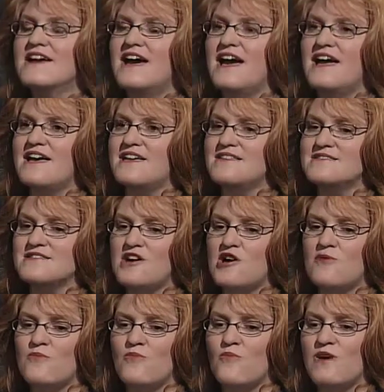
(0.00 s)
and
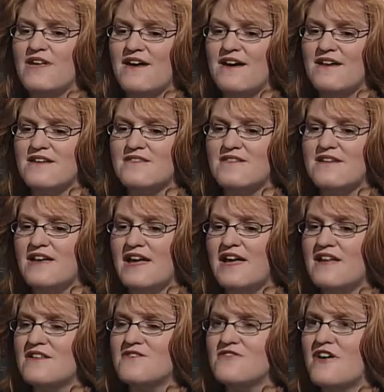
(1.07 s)
um, we had
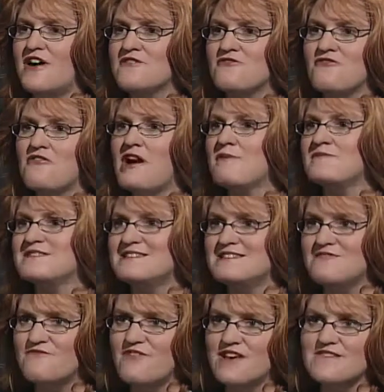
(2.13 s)
hands-on crime scene
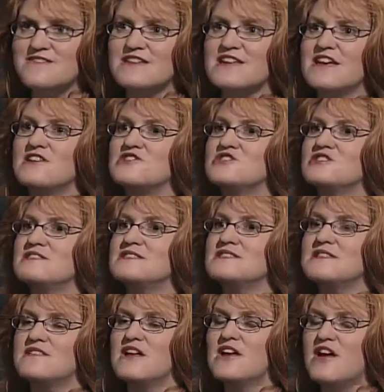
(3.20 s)
investigations and,